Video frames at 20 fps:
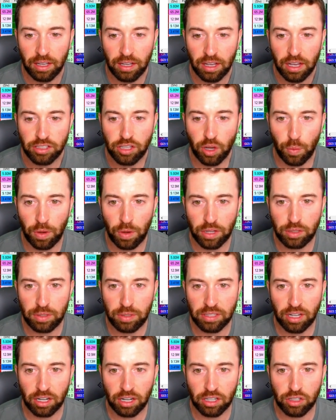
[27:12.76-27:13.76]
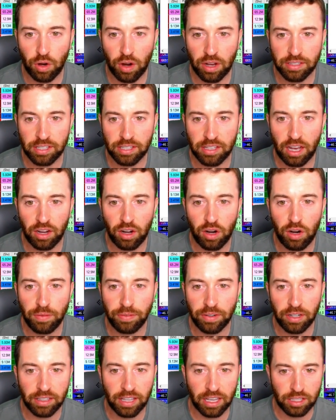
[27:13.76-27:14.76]
So once we start crossing on
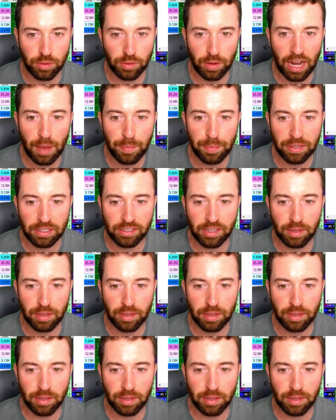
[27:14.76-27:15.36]
over, guess what happens?